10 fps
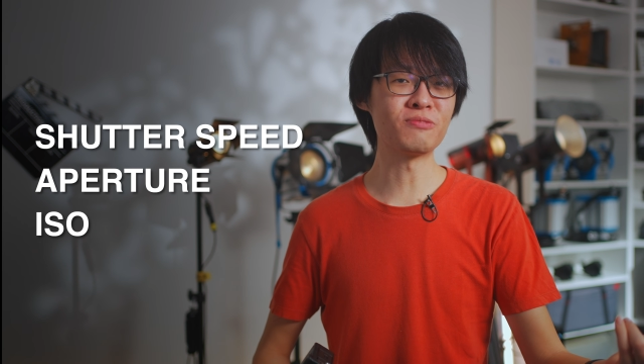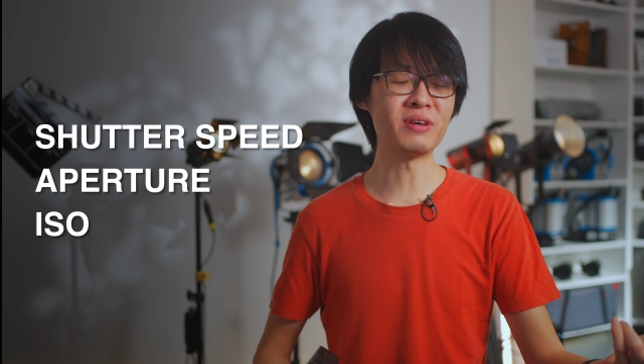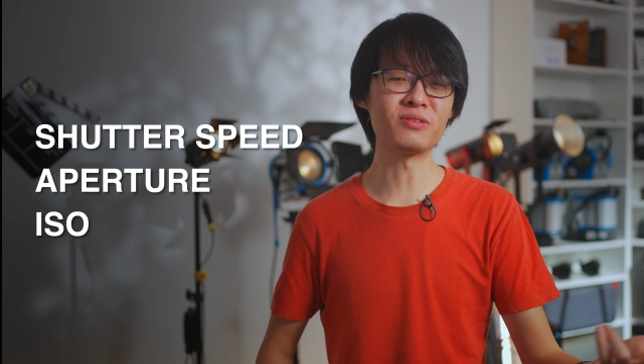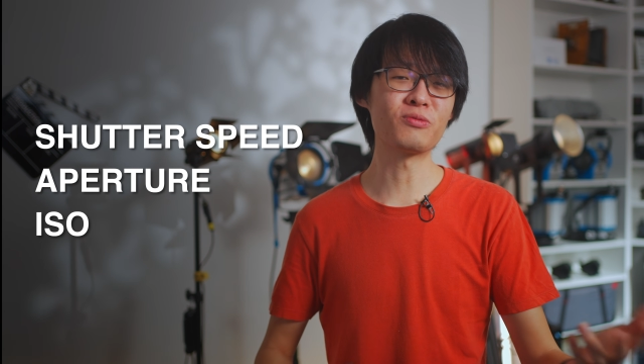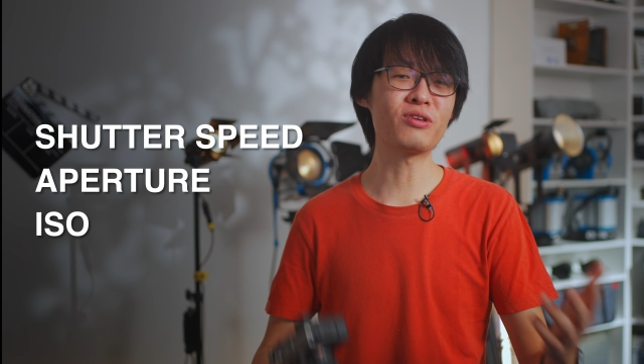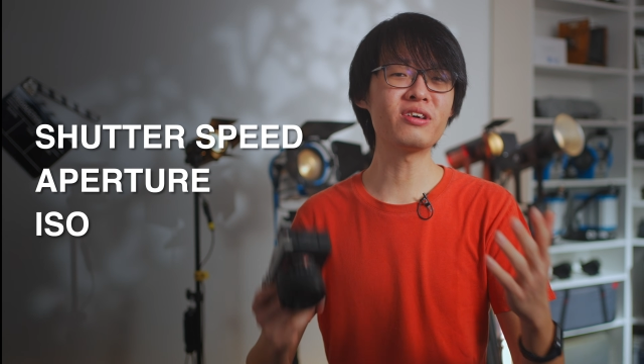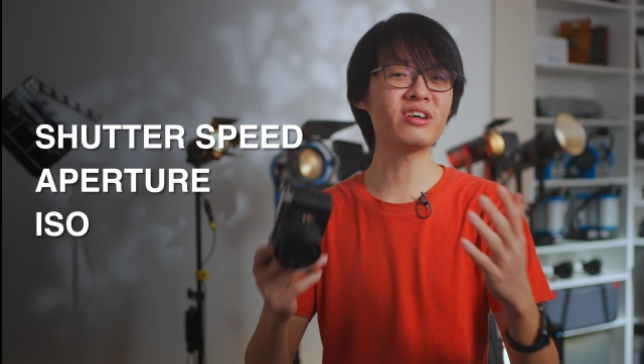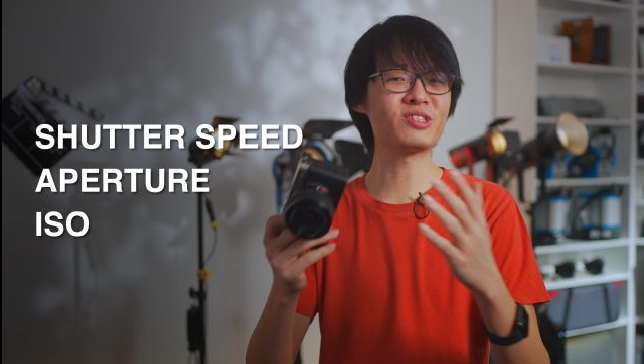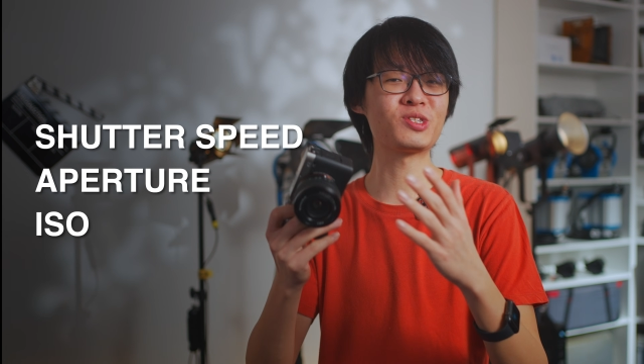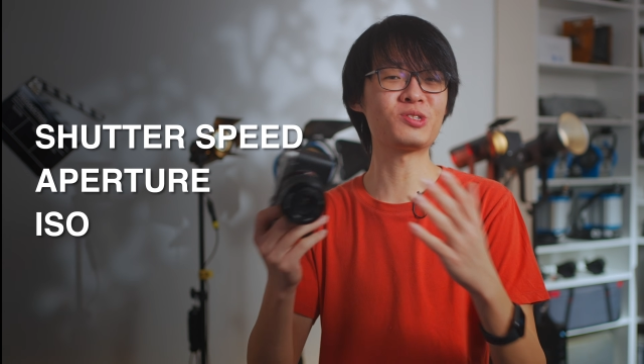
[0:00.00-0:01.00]
but we're not
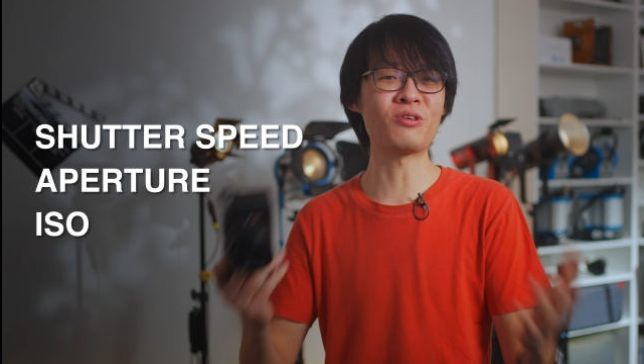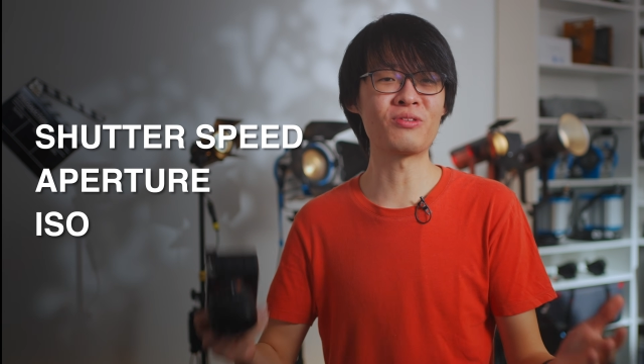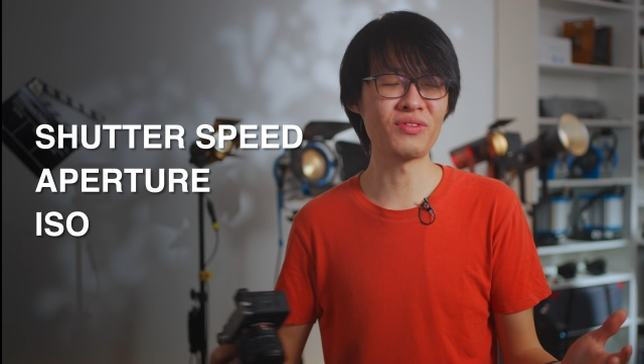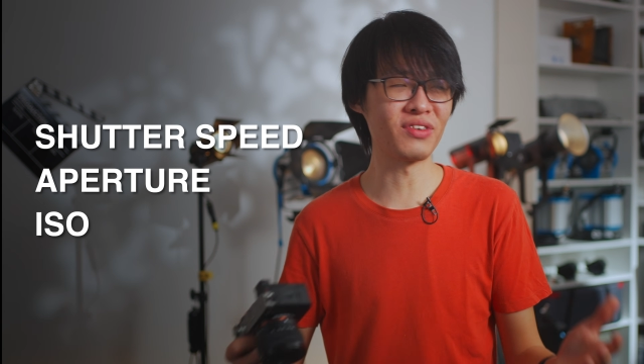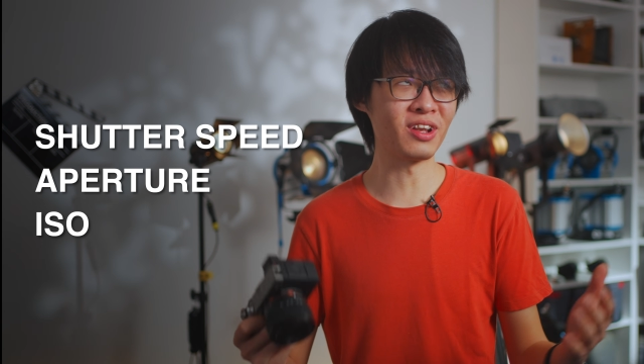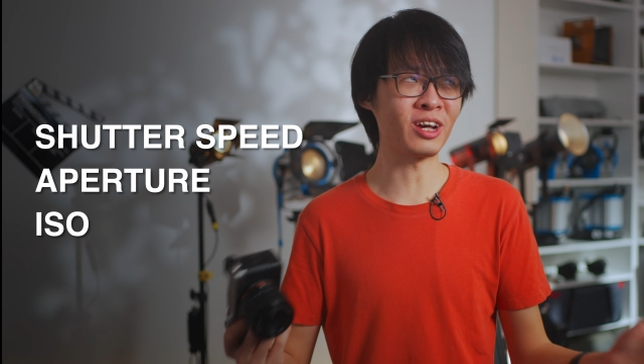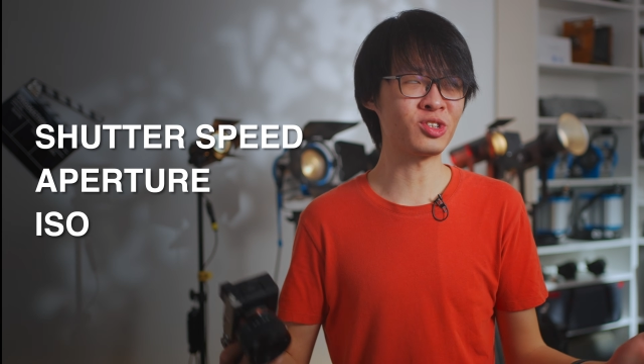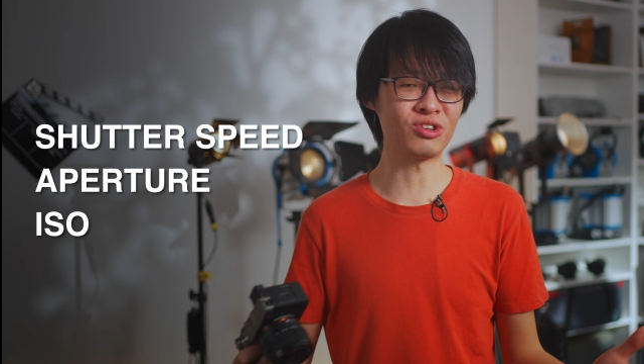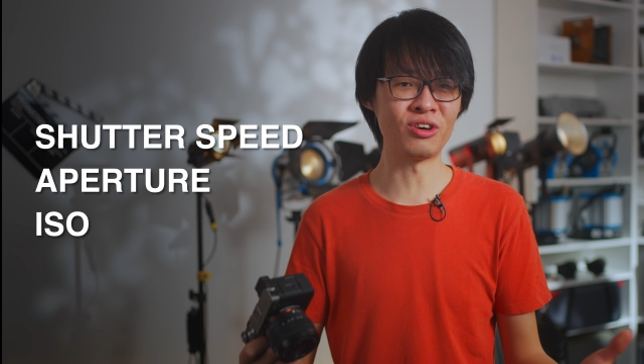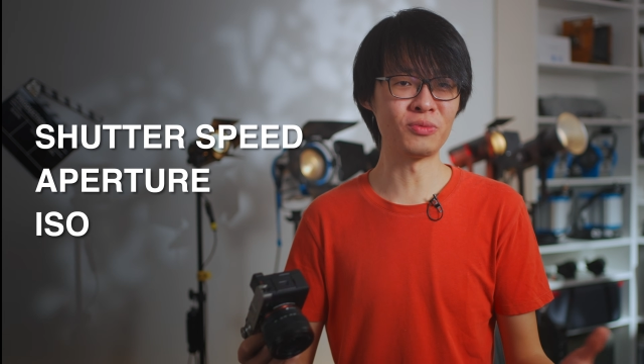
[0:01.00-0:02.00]
gonna start with a
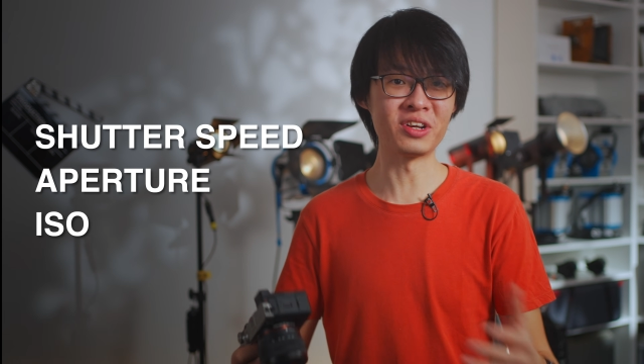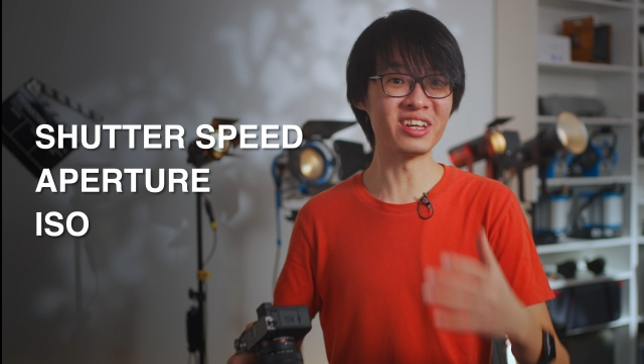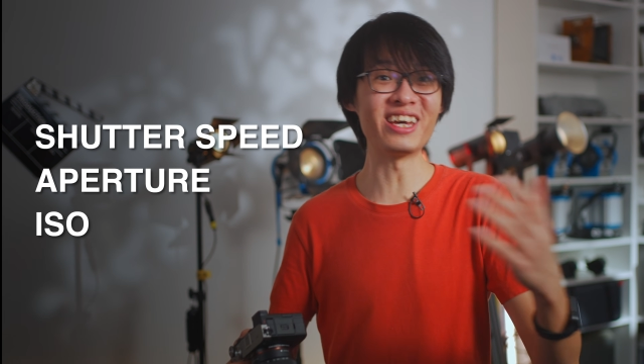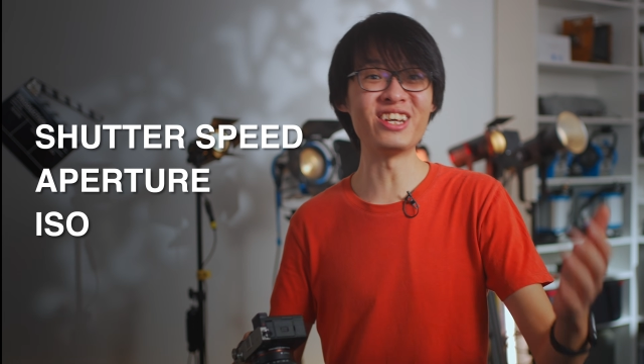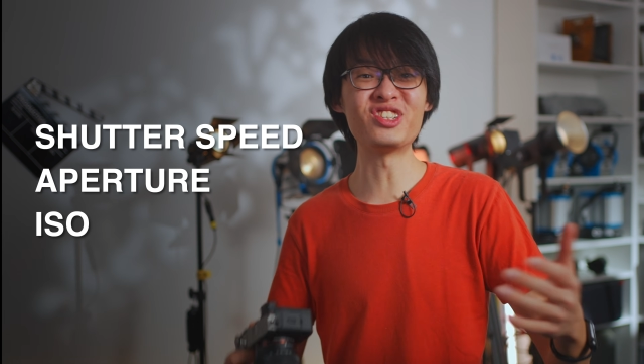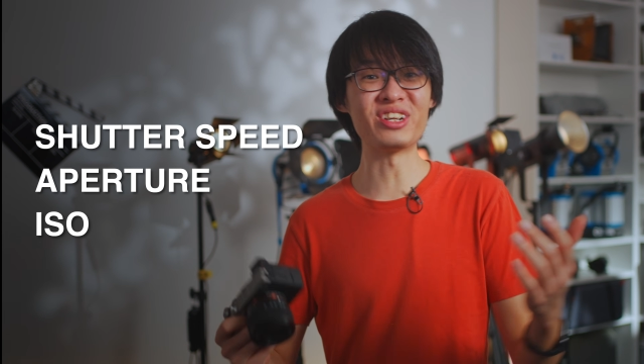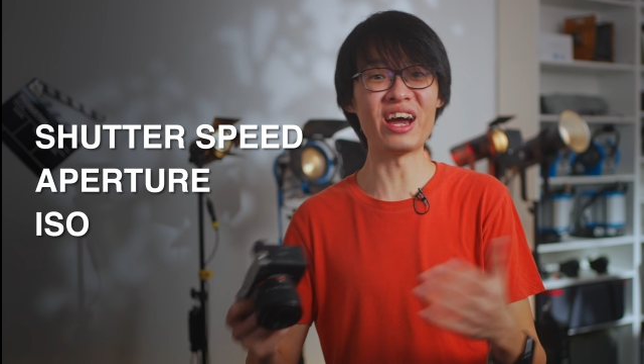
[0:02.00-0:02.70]
lecture on what each and